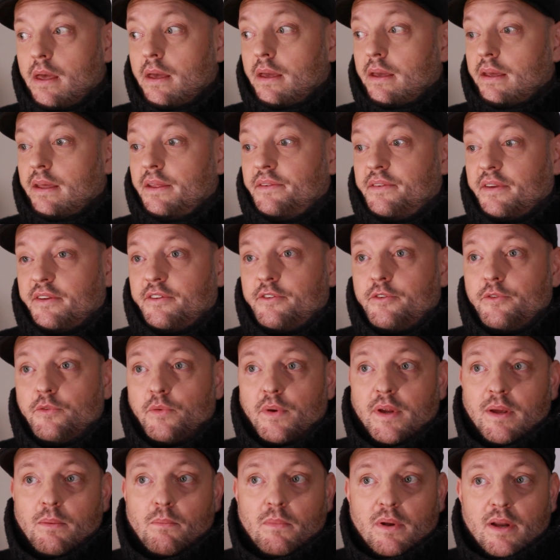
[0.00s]
it's
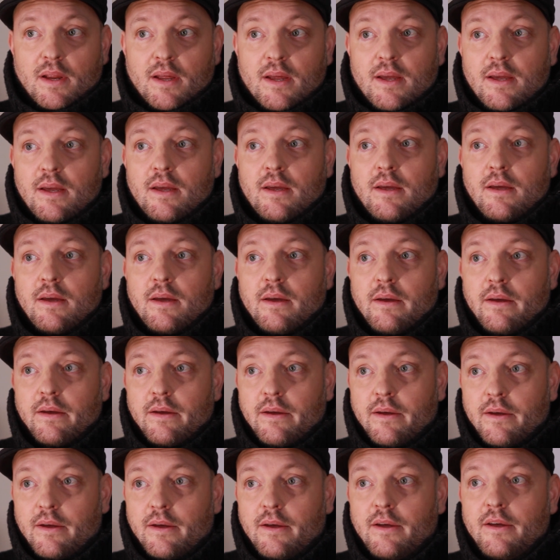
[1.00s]
extremely
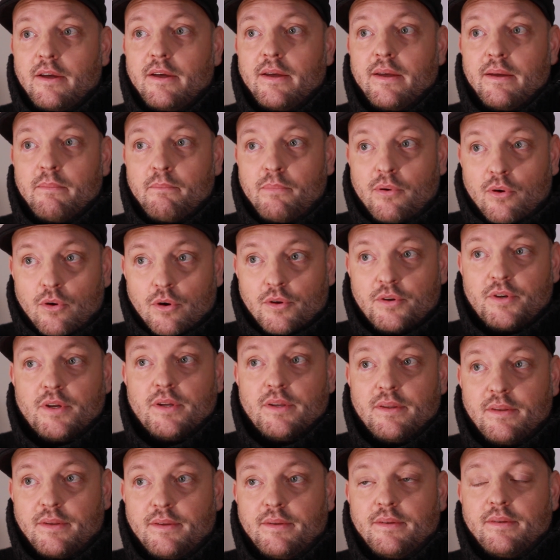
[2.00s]

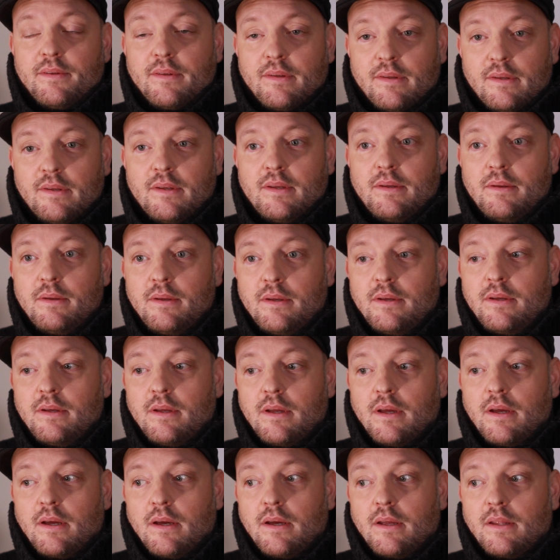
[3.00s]
important.
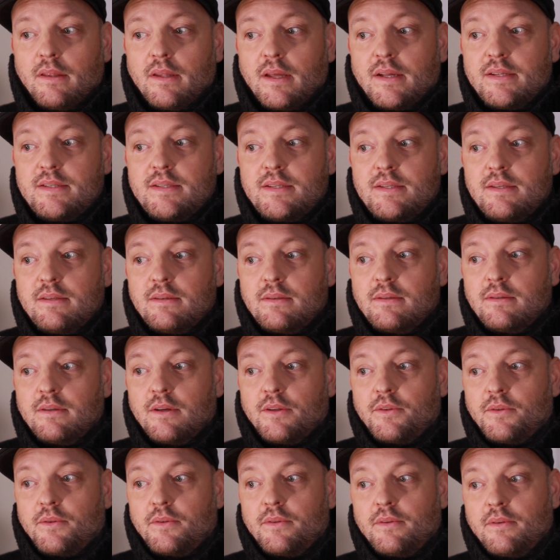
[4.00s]
And that's
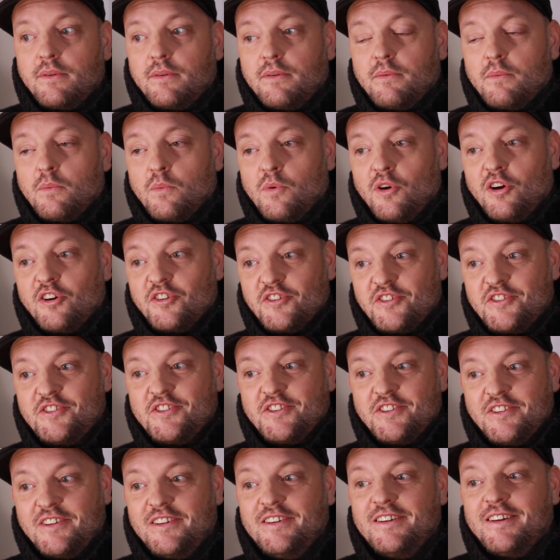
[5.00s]
not
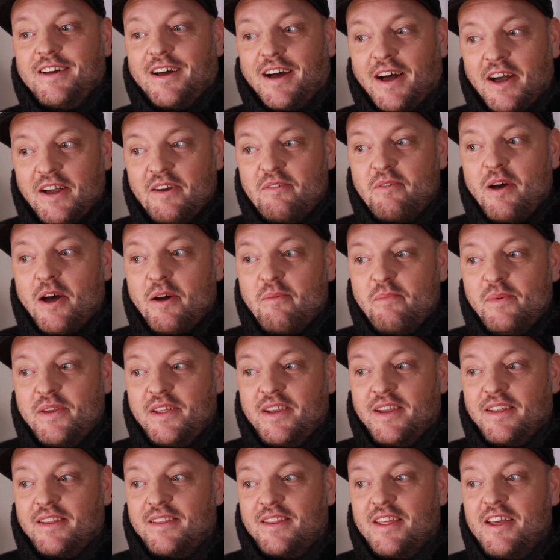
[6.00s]
words. I
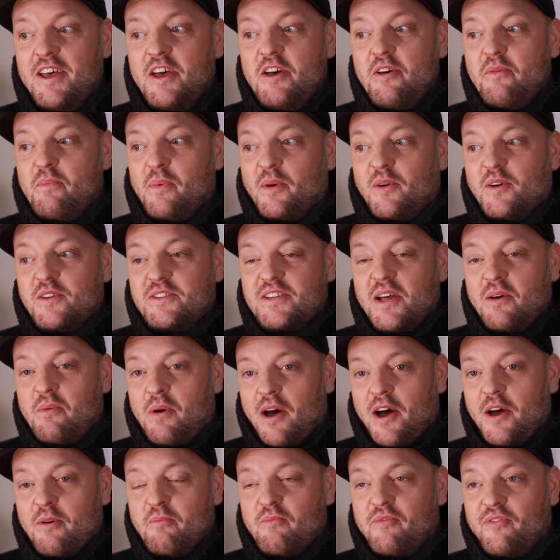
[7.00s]
mean it, because
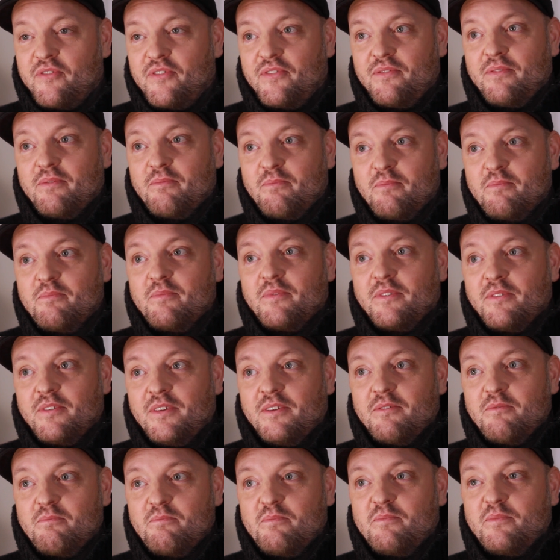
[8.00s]
I'm
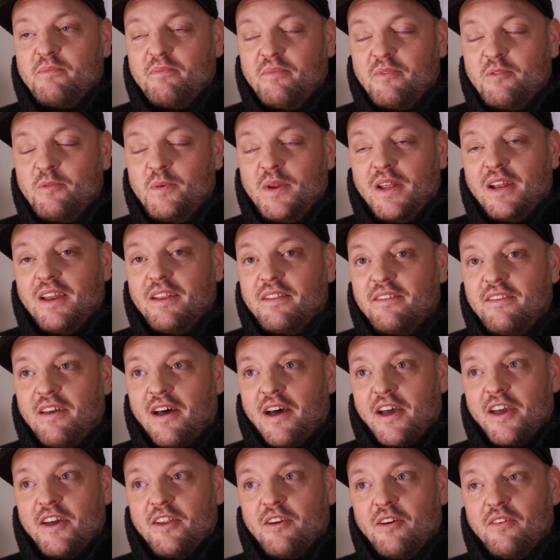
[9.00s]
really
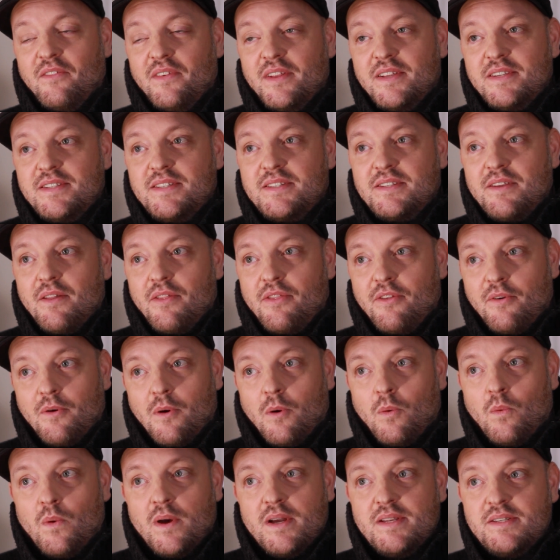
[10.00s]
tired of this
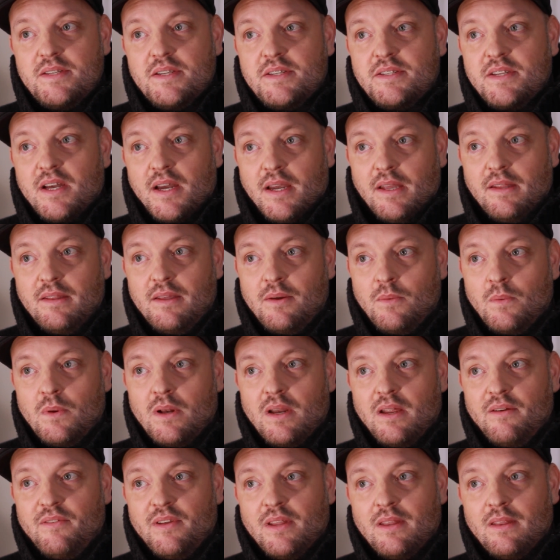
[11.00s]
throwaway society we
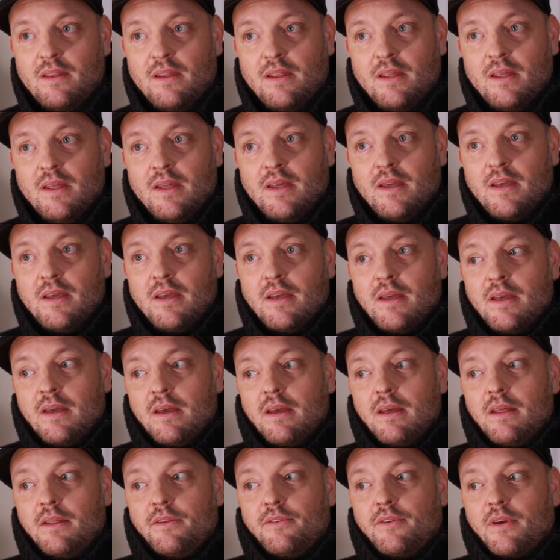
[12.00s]
live in.
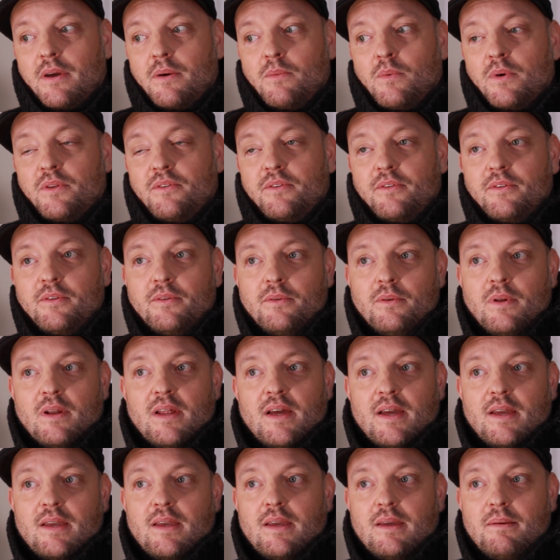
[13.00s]
So I want to
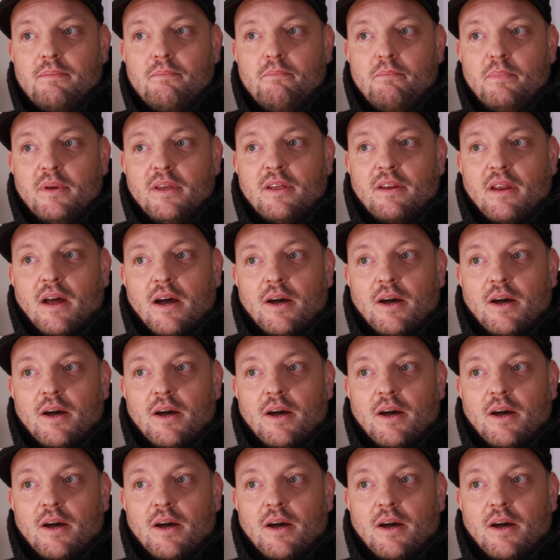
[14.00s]
like be an